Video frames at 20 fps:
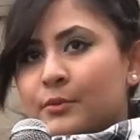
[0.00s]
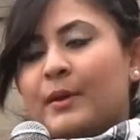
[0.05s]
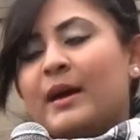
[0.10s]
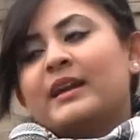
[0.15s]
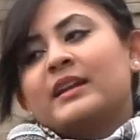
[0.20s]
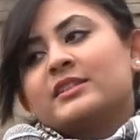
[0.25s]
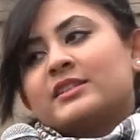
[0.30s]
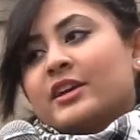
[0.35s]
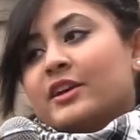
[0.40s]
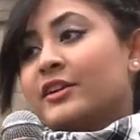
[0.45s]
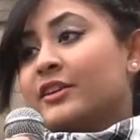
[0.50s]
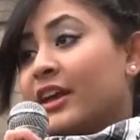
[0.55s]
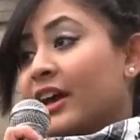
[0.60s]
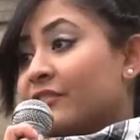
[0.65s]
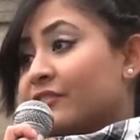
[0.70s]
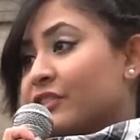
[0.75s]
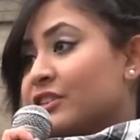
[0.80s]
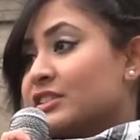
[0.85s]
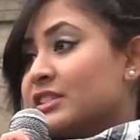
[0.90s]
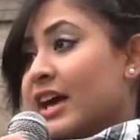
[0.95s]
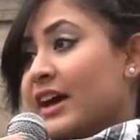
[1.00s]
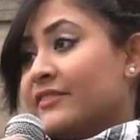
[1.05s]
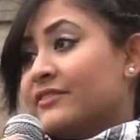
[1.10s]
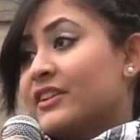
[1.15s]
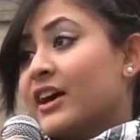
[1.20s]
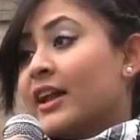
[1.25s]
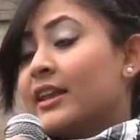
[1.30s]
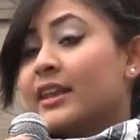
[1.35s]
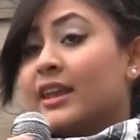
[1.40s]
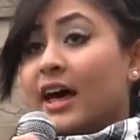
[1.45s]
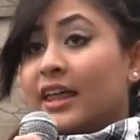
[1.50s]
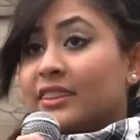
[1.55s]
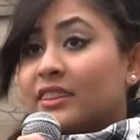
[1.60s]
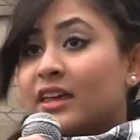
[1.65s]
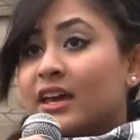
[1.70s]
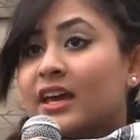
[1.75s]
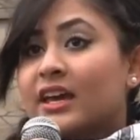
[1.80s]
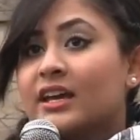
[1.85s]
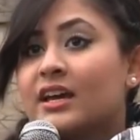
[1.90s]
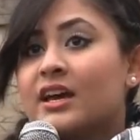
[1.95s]
humanitarian efforts have done
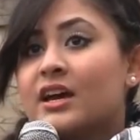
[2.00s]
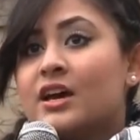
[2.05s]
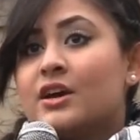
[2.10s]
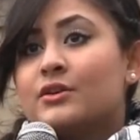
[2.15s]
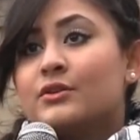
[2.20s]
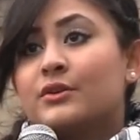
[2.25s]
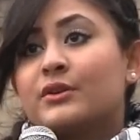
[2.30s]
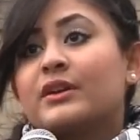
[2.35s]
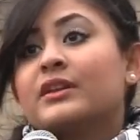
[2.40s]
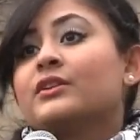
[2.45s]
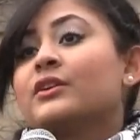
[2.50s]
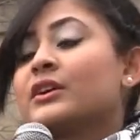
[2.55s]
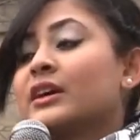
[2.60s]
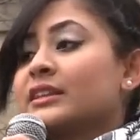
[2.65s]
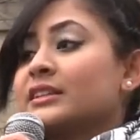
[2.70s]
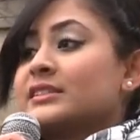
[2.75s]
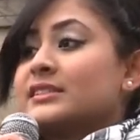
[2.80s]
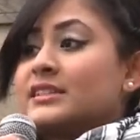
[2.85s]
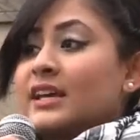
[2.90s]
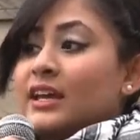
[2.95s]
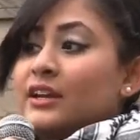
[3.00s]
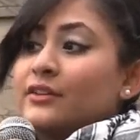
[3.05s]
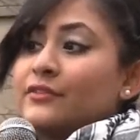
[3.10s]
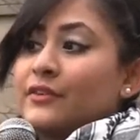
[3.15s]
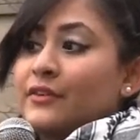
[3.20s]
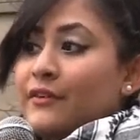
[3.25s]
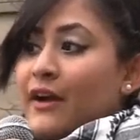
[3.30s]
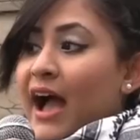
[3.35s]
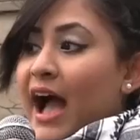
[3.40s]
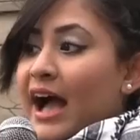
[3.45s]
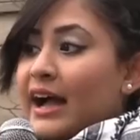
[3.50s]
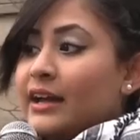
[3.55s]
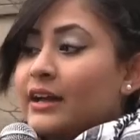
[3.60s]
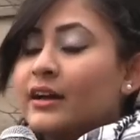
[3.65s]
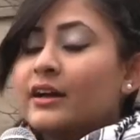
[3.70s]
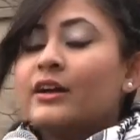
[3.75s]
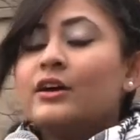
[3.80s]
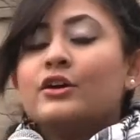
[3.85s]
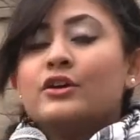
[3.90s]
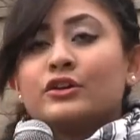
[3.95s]
nothing. You can look at the state of Iraq,
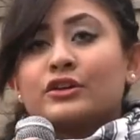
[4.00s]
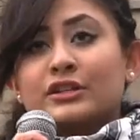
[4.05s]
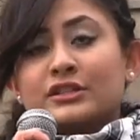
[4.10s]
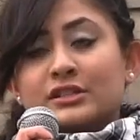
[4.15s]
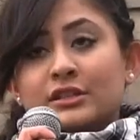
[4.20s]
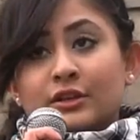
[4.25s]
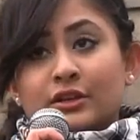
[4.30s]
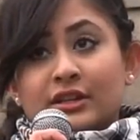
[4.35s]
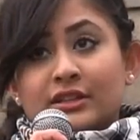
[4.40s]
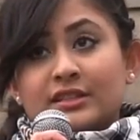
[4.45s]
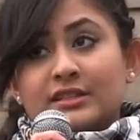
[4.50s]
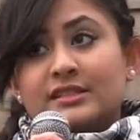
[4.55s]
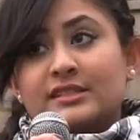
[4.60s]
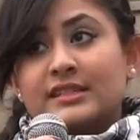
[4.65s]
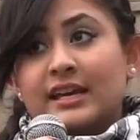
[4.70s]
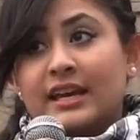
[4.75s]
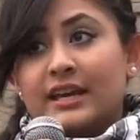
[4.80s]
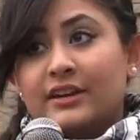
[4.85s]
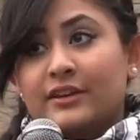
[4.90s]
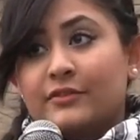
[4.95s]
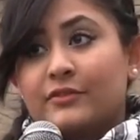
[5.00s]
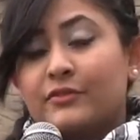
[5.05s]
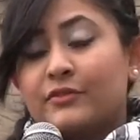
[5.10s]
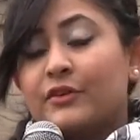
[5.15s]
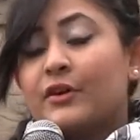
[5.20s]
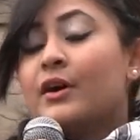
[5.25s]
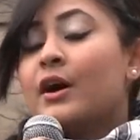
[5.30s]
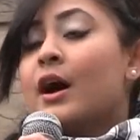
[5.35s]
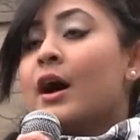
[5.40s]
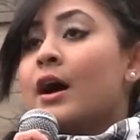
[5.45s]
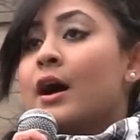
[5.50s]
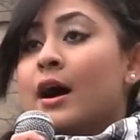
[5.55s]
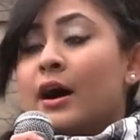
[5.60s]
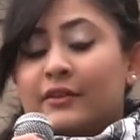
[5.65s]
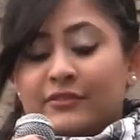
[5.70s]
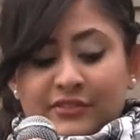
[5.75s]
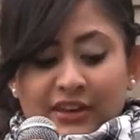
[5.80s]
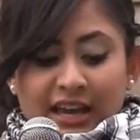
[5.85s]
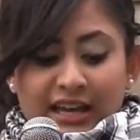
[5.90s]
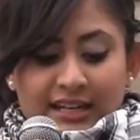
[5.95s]
you can look at the state of
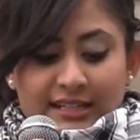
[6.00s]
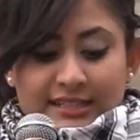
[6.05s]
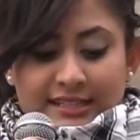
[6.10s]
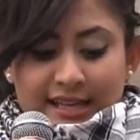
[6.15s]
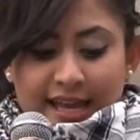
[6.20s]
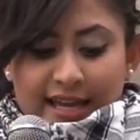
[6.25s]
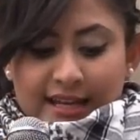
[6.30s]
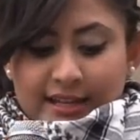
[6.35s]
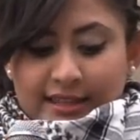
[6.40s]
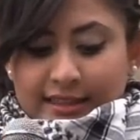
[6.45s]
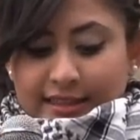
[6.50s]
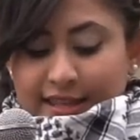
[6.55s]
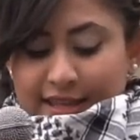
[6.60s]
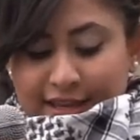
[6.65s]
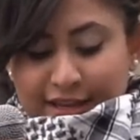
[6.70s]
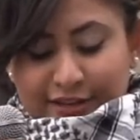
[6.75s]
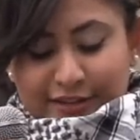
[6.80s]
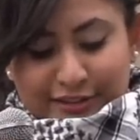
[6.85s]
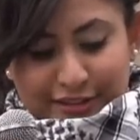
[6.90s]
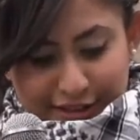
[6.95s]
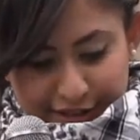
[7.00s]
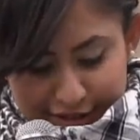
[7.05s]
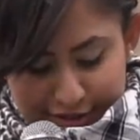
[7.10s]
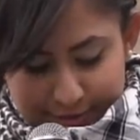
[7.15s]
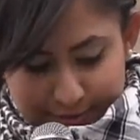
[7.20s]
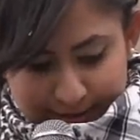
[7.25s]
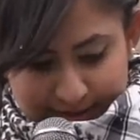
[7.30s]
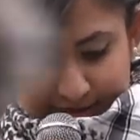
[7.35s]
Afghanistan, and here's